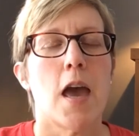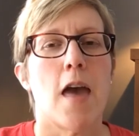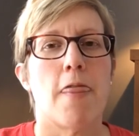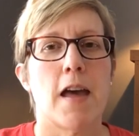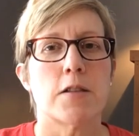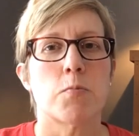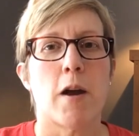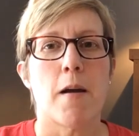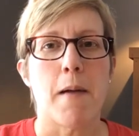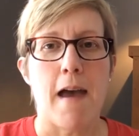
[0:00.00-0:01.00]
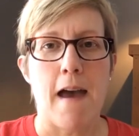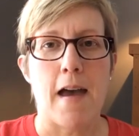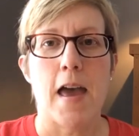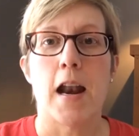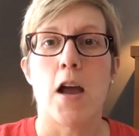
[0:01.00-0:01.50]
And that's where I'm at.
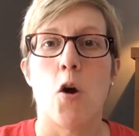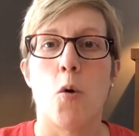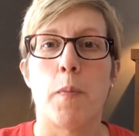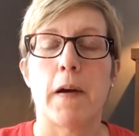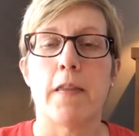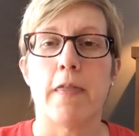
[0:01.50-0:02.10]
And I hope